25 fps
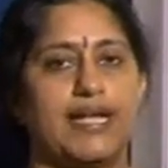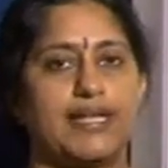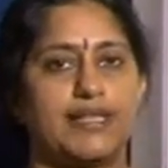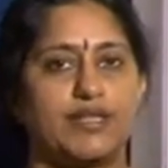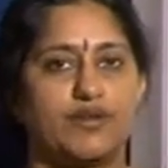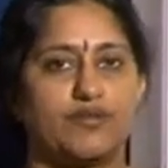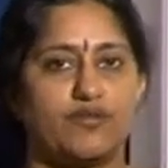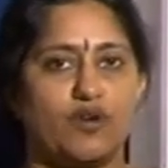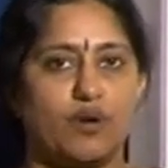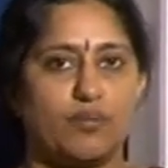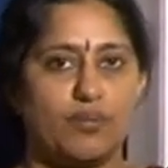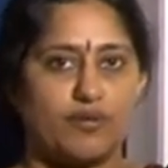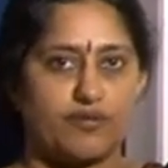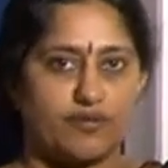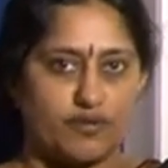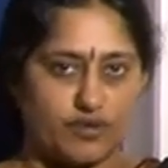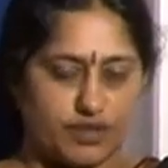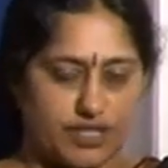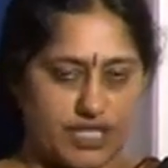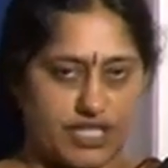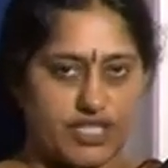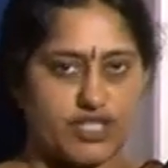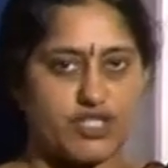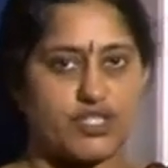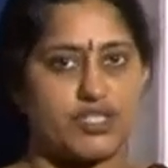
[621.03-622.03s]
in the form of
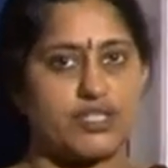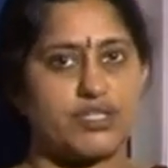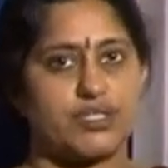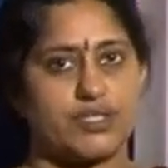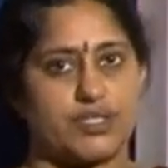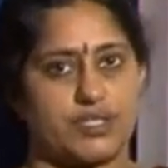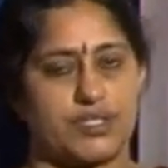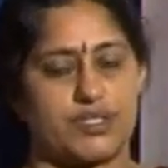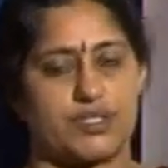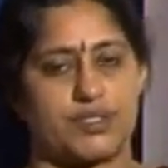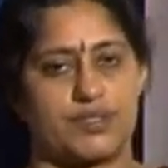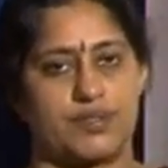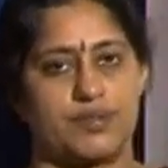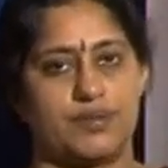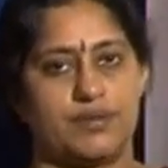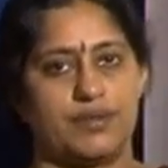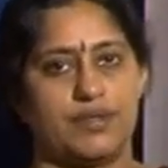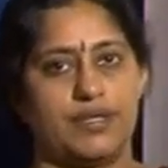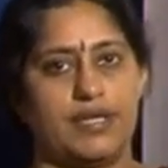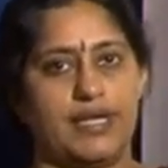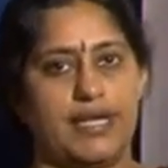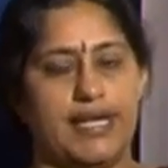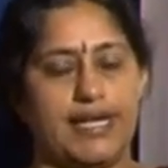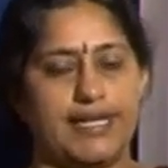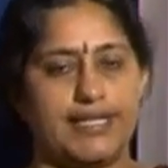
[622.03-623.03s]
quotations,
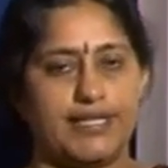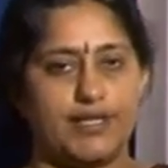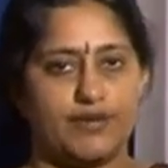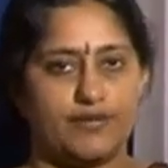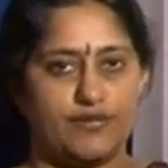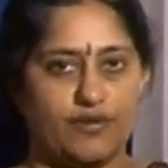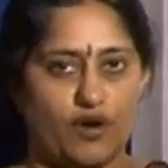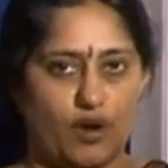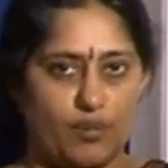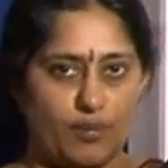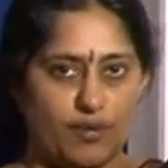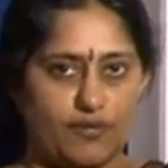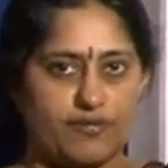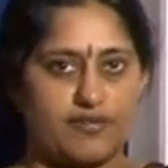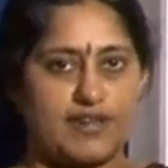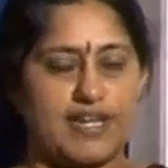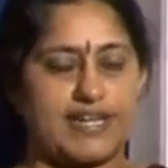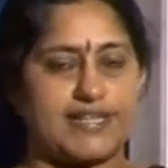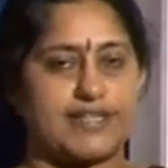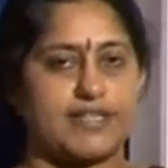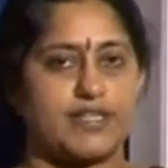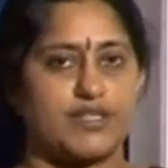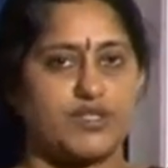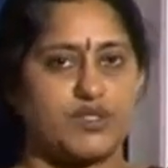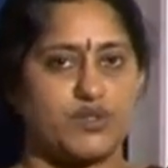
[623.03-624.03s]
in the form of
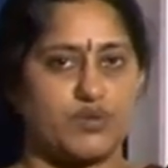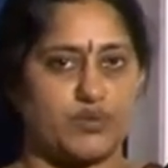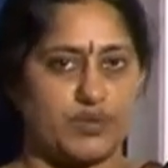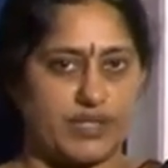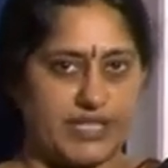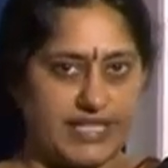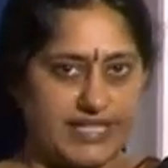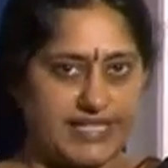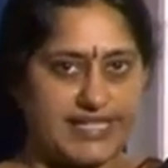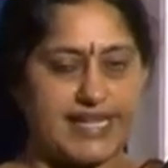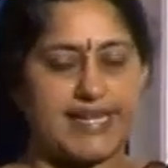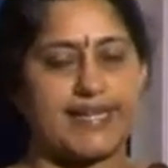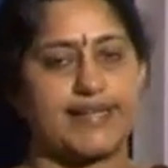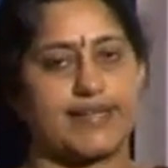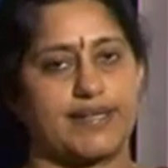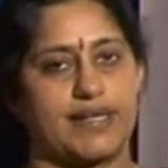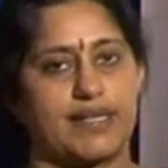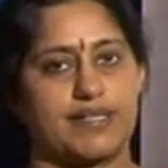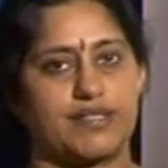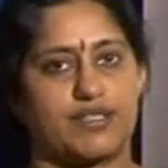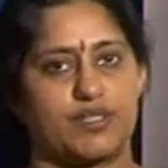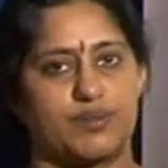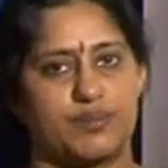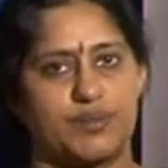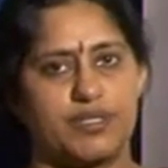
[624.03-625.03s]
letters to retain
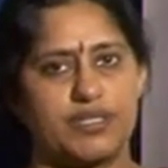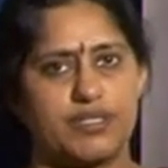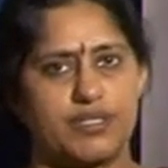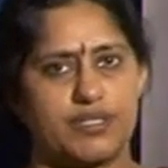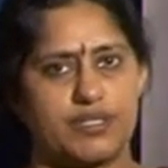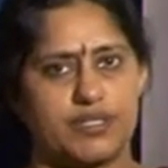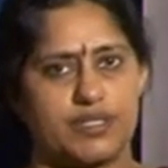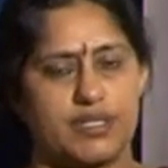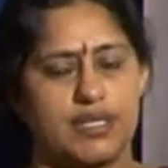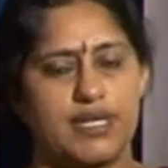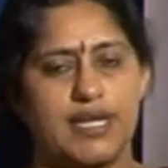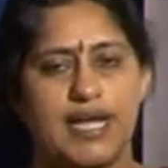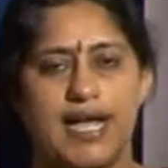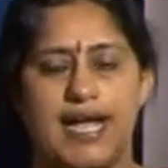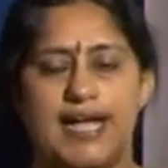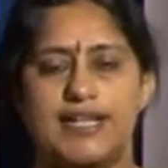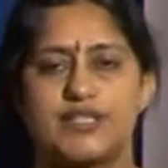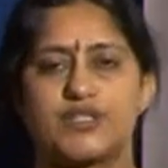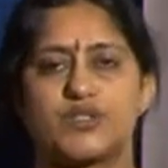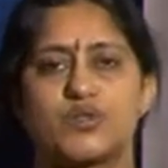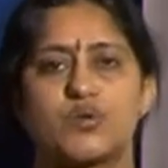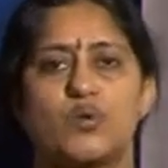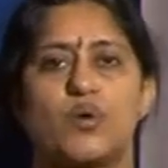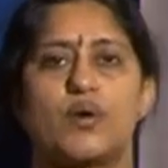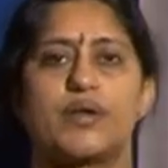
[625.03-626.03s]
customers
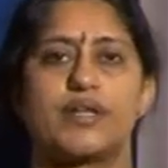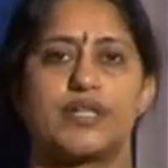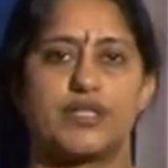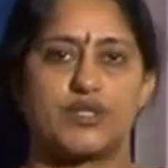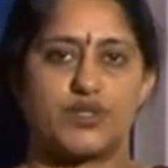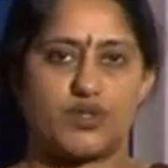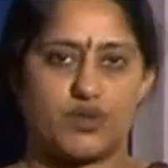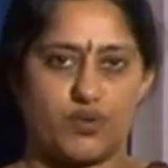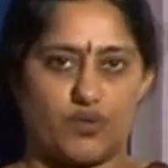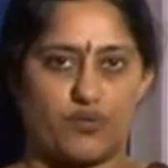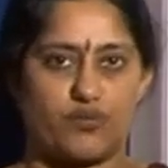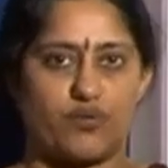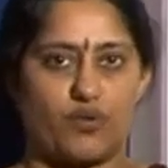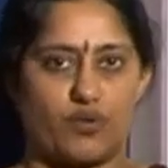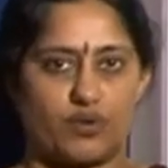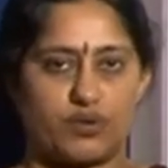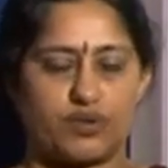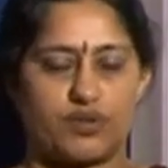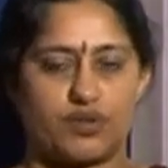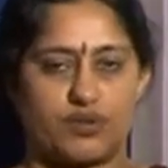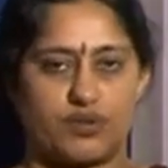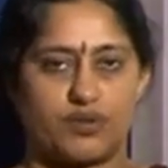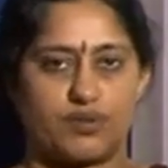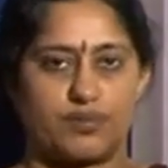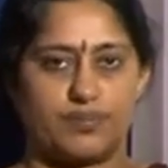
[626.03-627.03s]
and so on and so
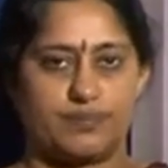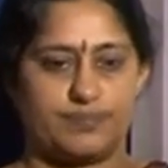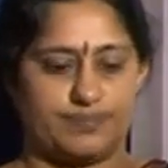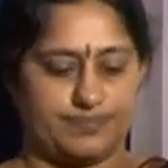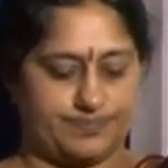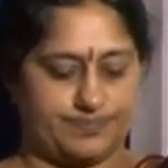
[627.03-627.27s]
forth.